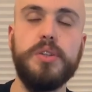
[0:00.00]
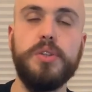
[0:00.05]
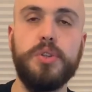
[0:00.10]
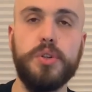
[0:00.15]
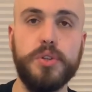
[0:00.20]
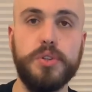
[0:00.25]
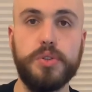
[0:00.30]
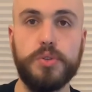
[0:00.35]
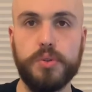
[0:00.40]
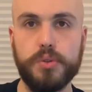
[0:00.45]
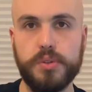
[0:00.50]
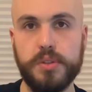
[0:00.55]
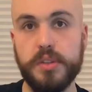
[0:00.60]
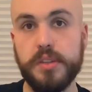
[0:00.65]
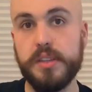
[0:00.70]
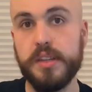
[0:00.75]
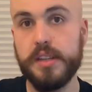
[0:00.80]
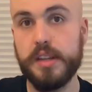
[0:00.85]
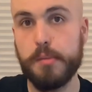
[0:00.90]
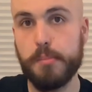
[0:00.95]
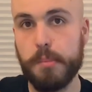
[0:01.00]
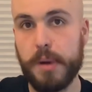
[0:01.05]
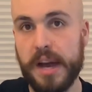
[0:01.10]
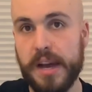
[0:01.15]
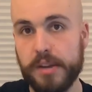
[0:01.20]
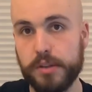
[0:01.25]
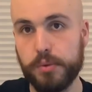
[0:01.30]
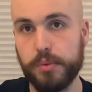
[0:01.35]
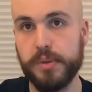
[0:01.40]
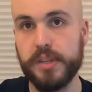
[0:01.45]
just consider the
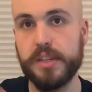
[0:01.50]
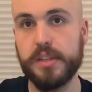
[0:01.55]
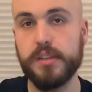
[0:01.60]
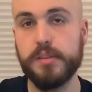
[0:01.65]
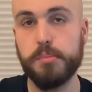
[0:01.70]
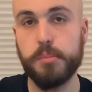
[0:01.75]
mild wind,